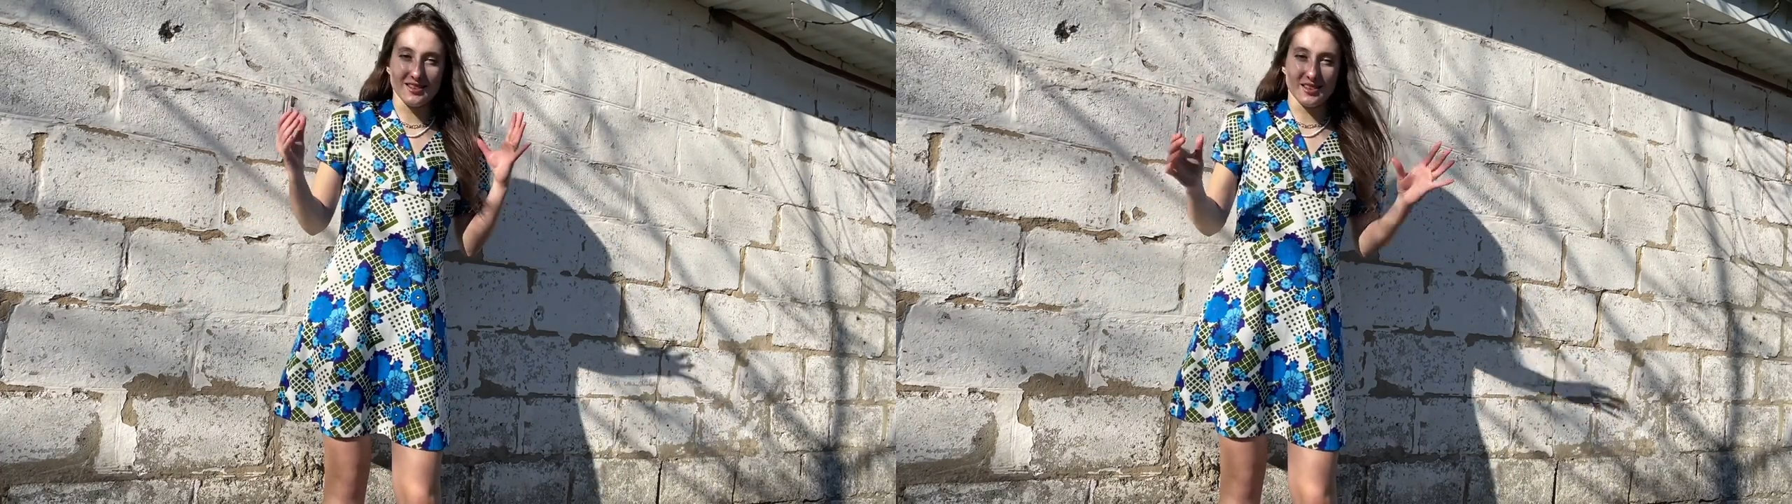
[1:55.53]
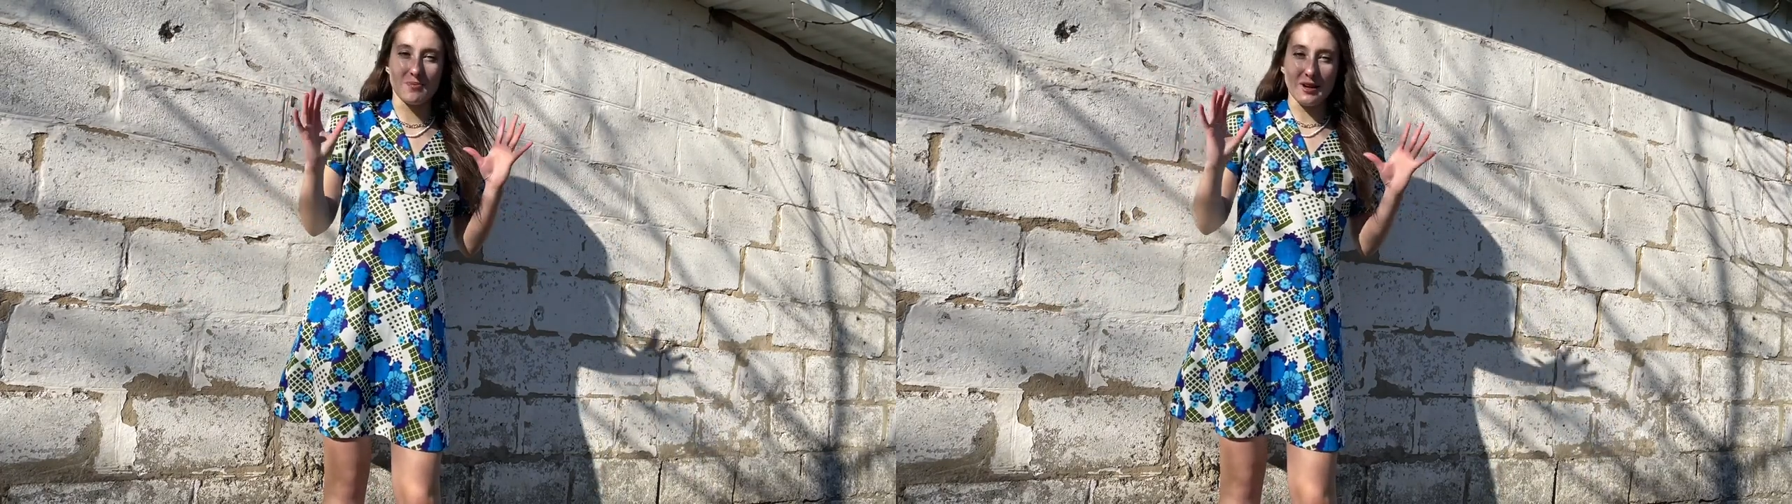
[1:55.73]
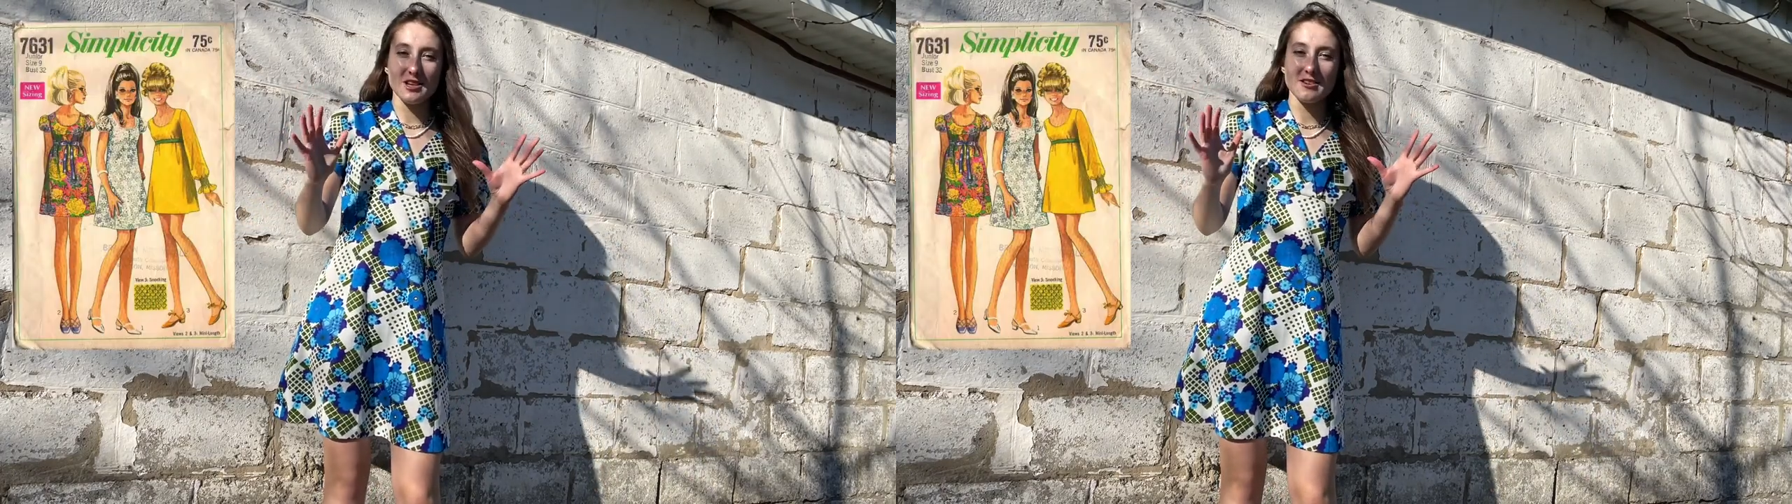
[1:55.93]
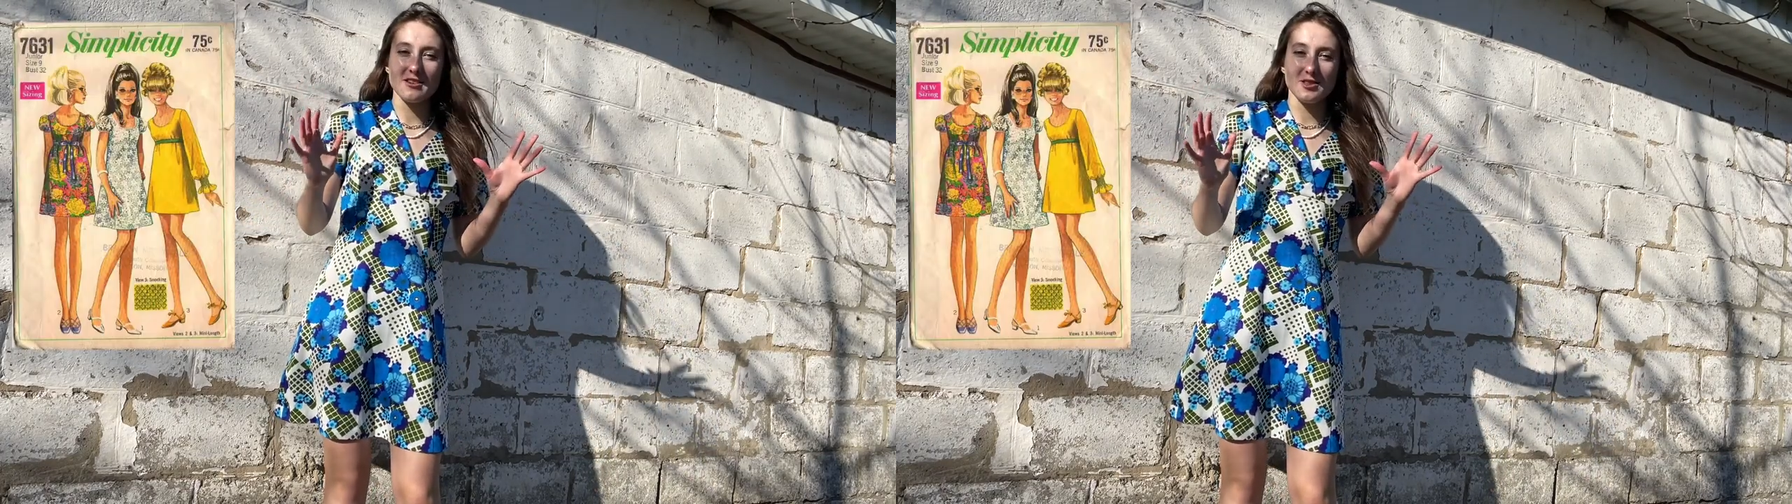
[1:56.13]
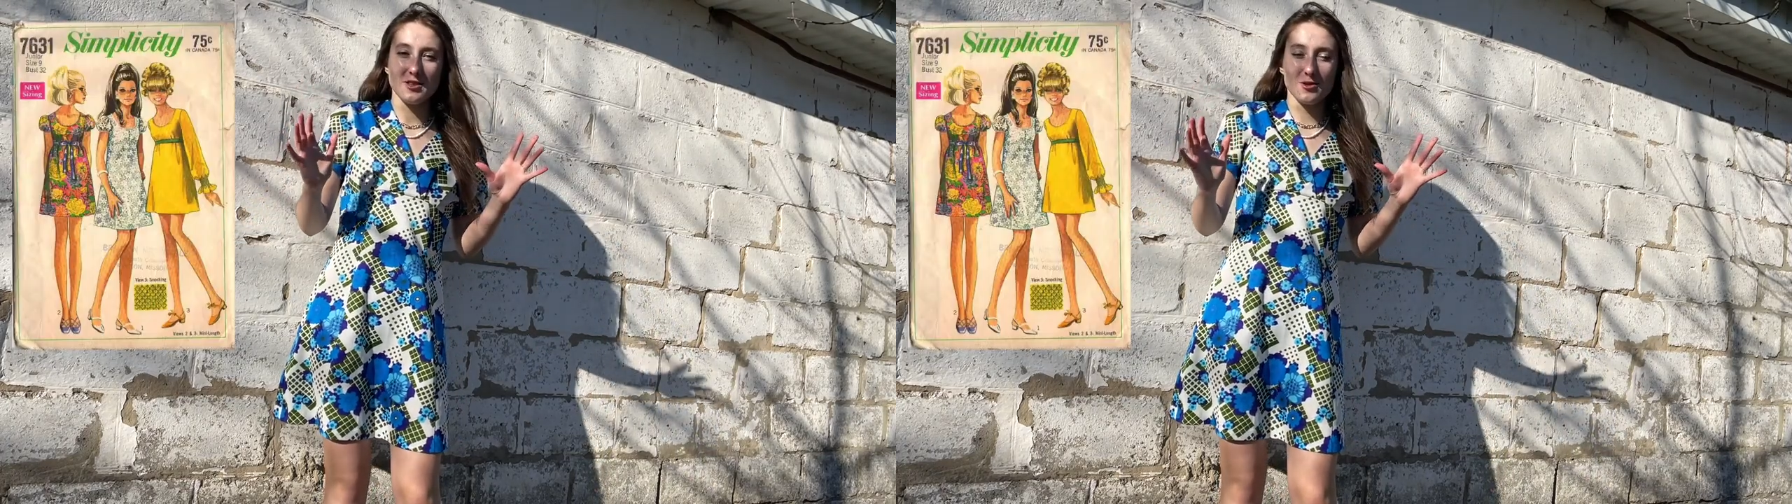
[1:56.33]
these
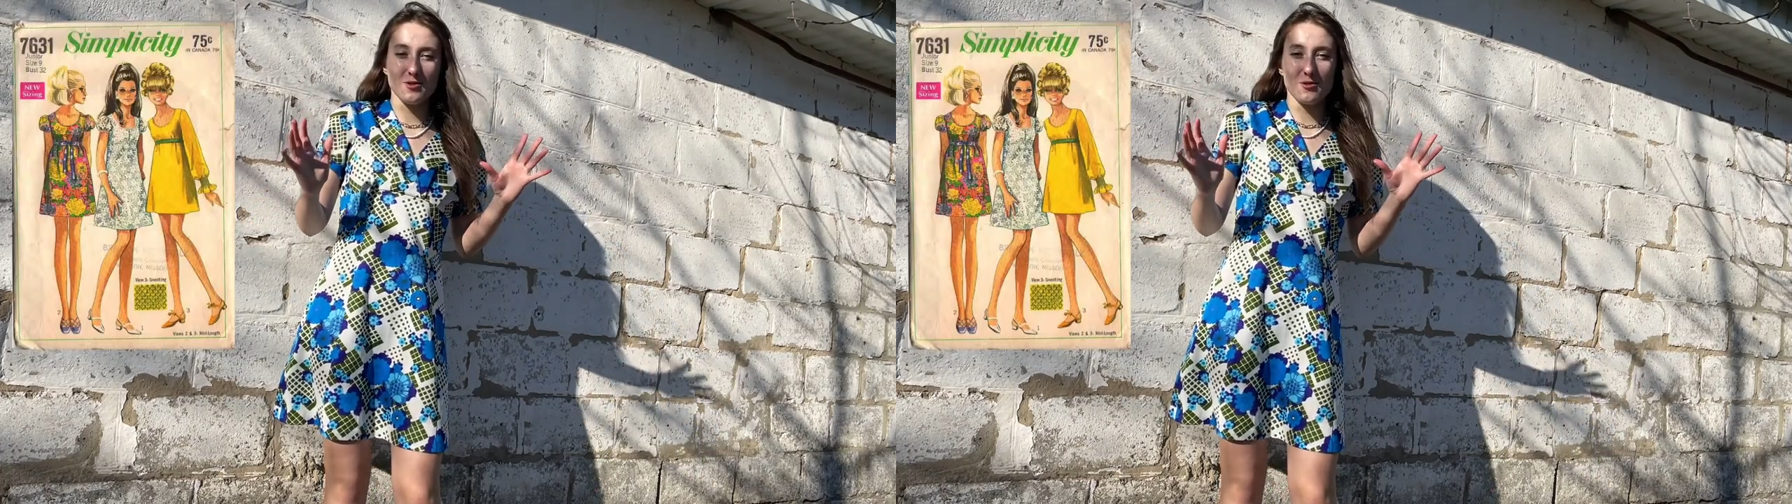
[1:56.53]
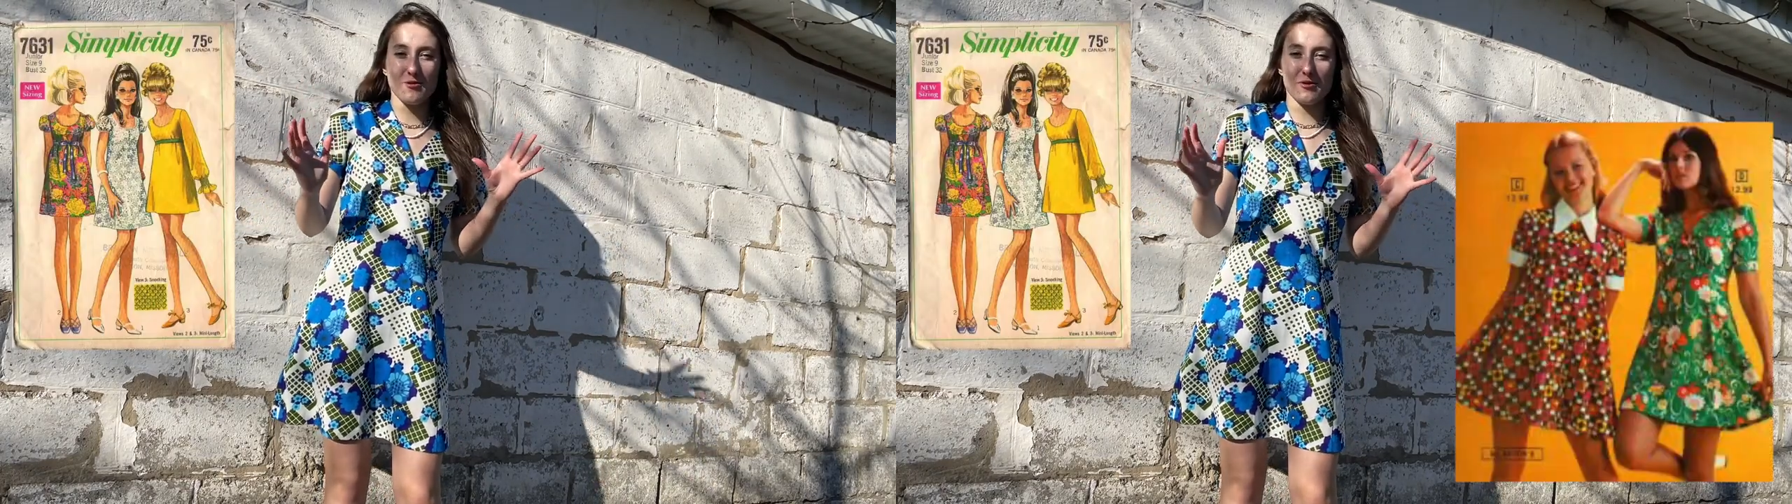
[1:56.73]
pictures you